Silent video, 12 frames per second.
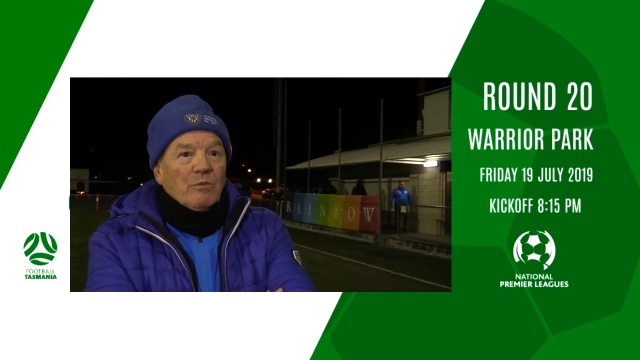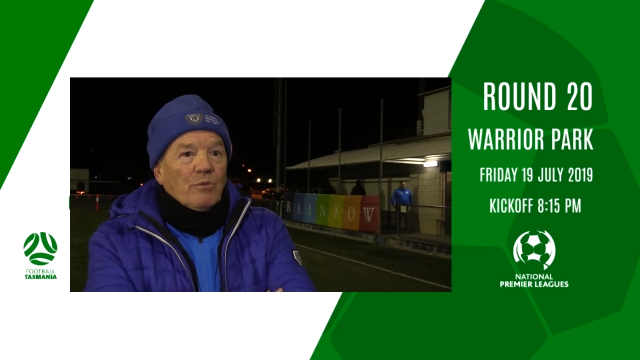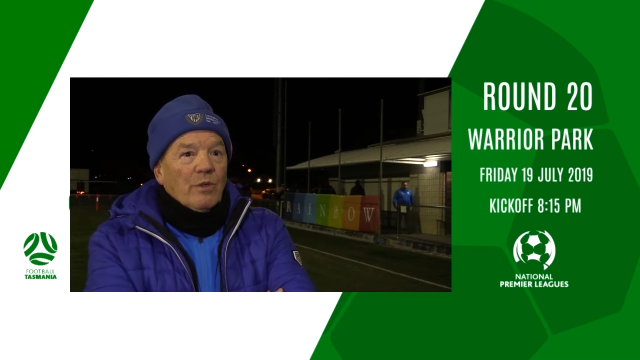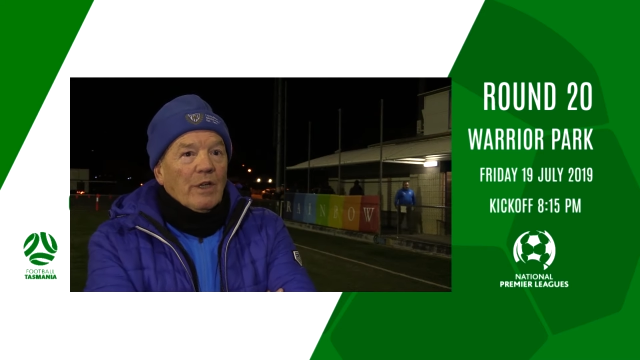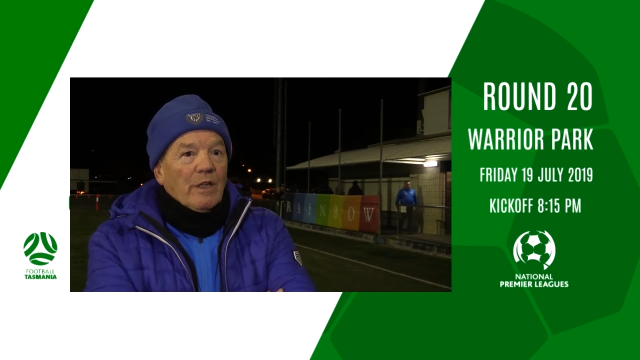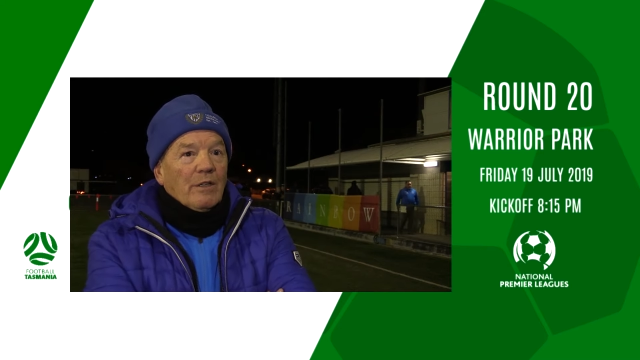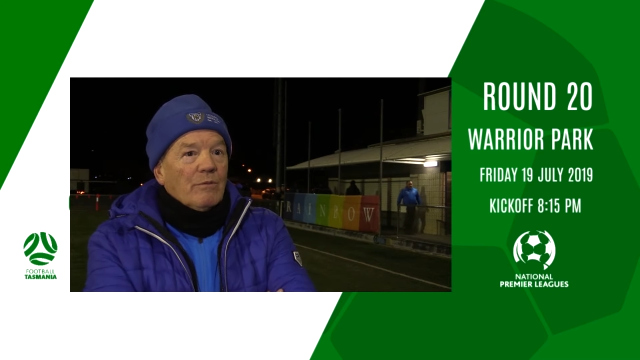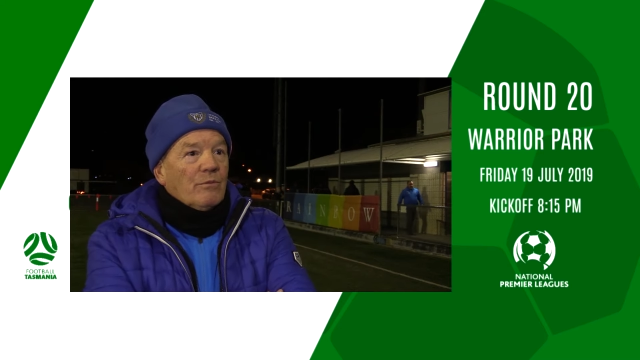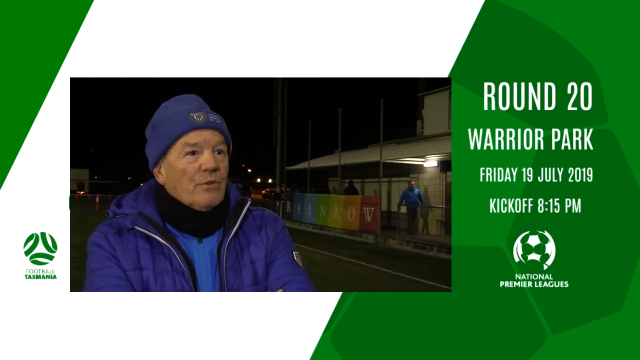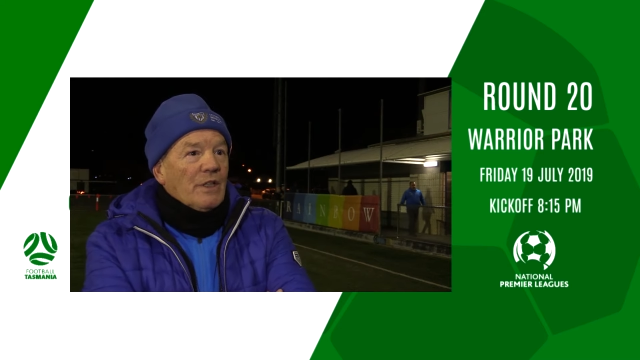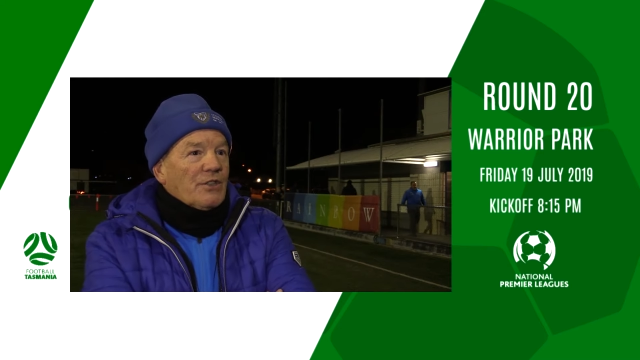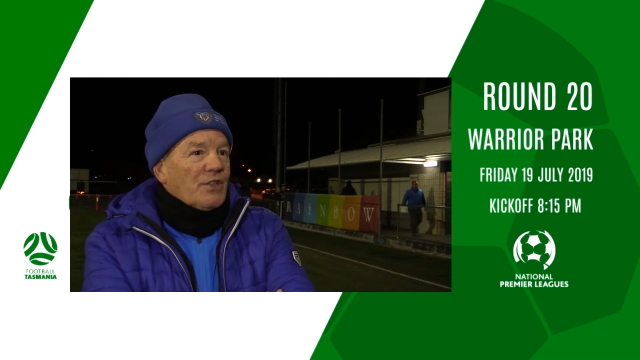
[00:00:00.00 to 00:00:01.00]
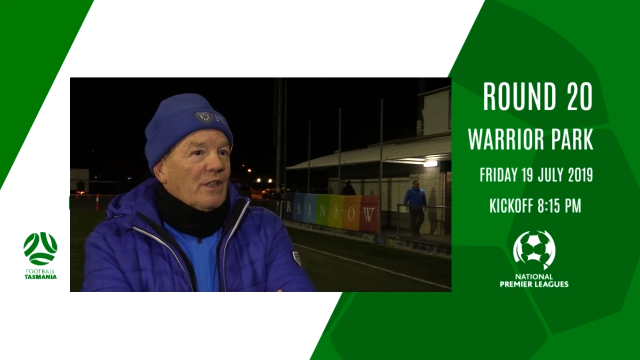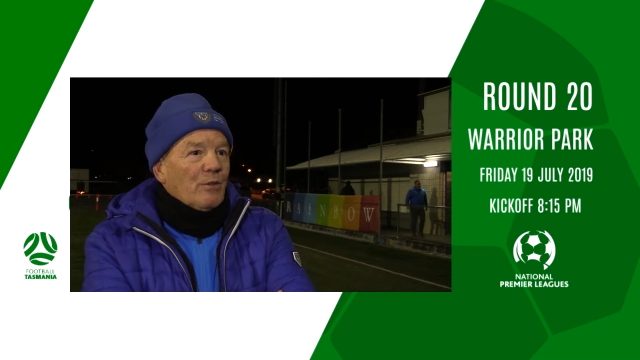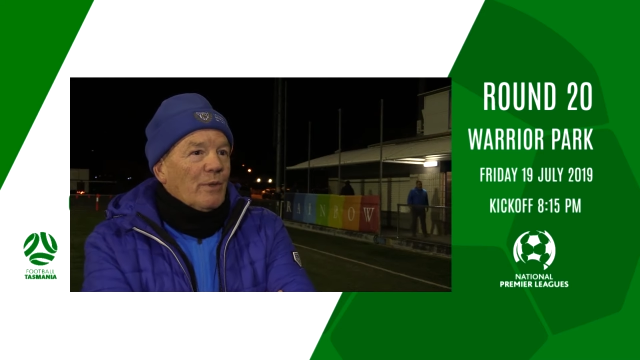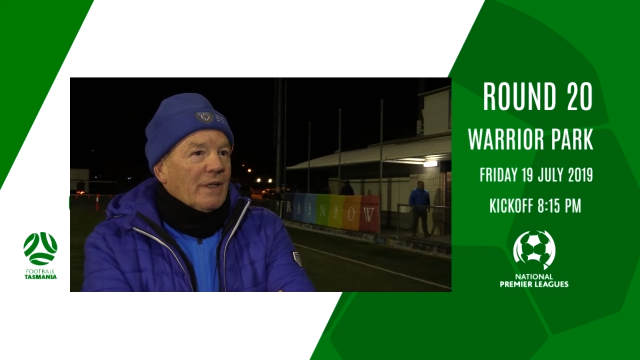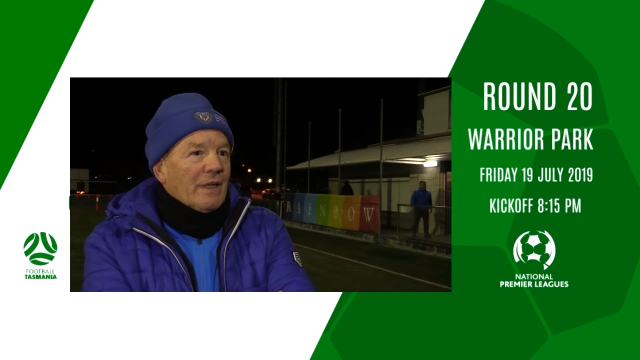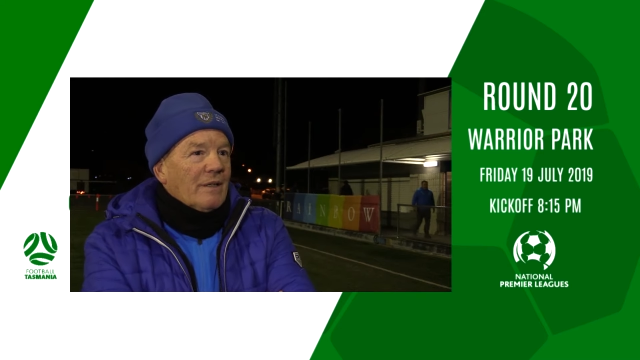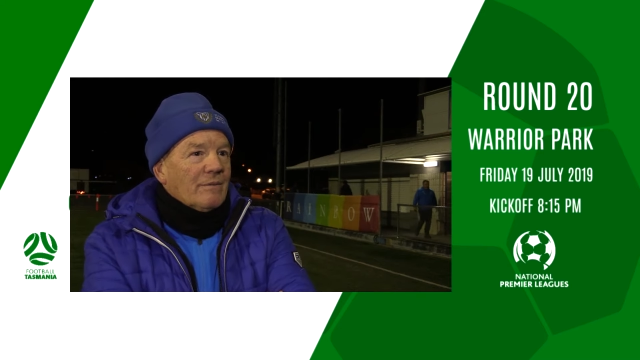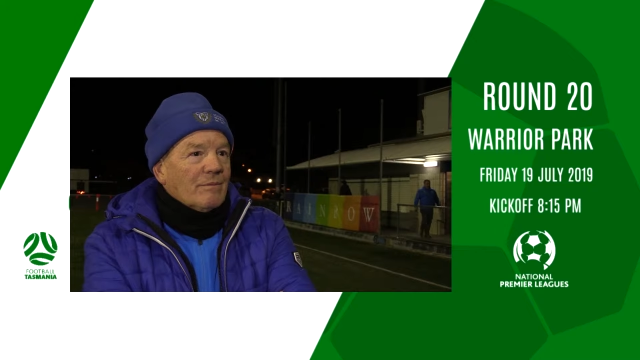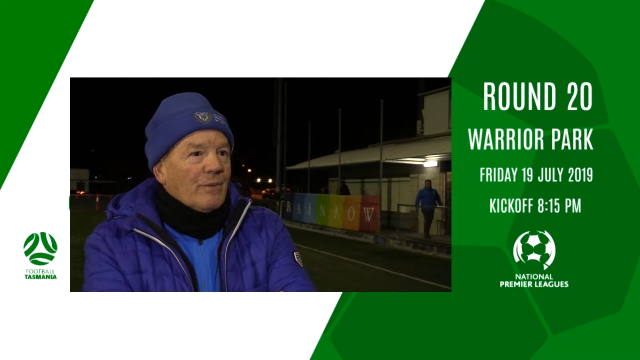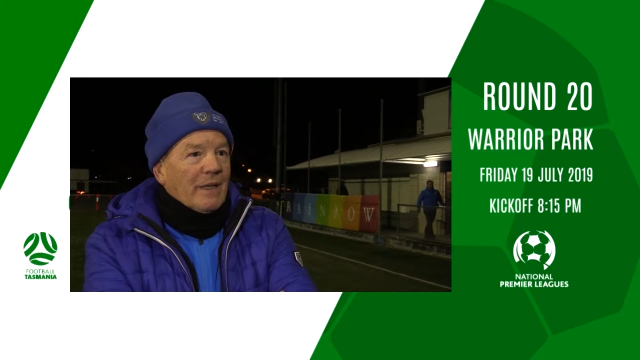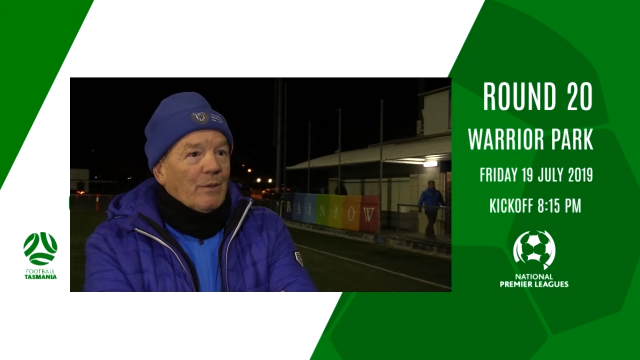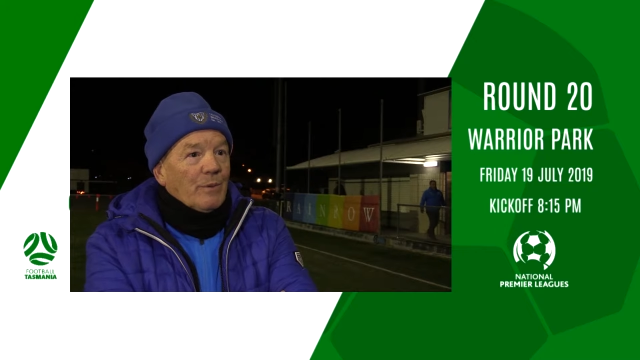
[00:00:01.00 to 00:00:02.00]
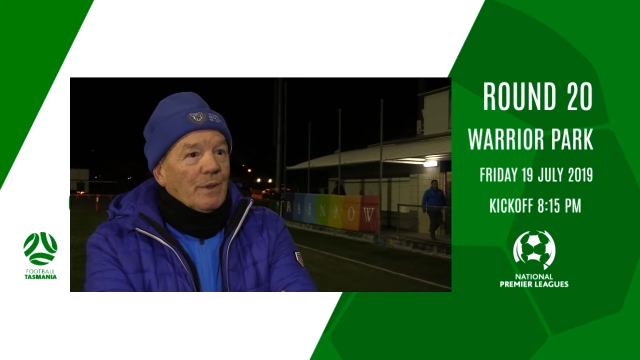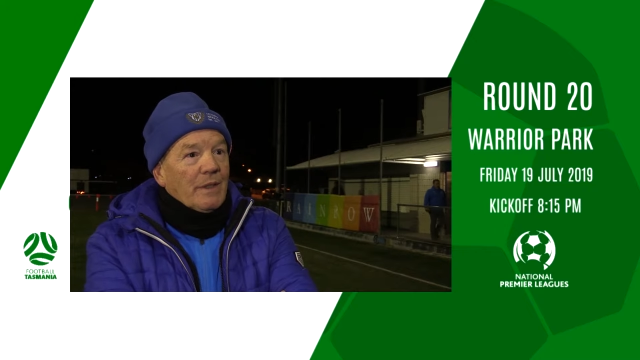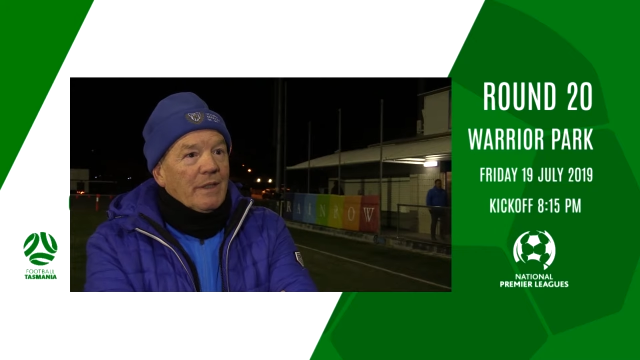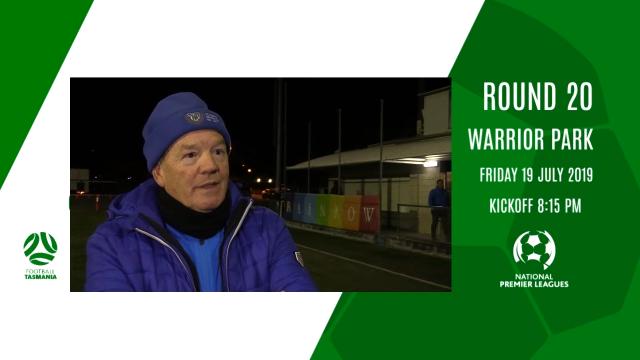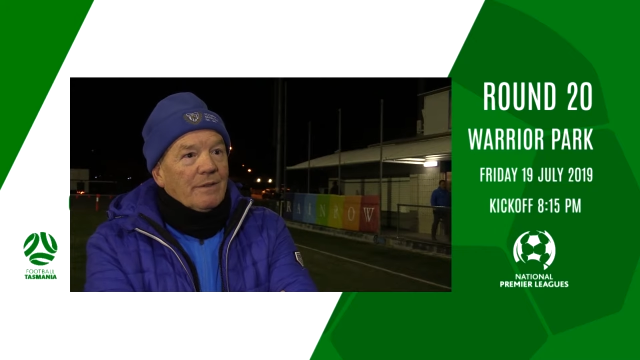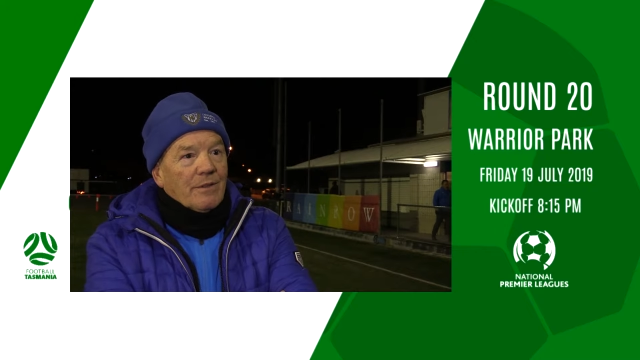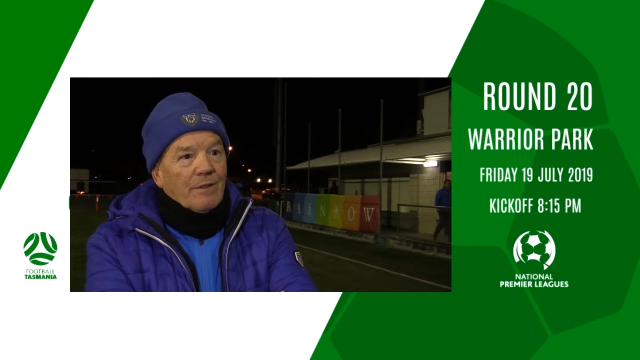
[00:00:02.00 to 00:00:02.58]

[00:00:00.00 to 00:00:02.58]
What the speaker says: really, realistically, we can't win the league.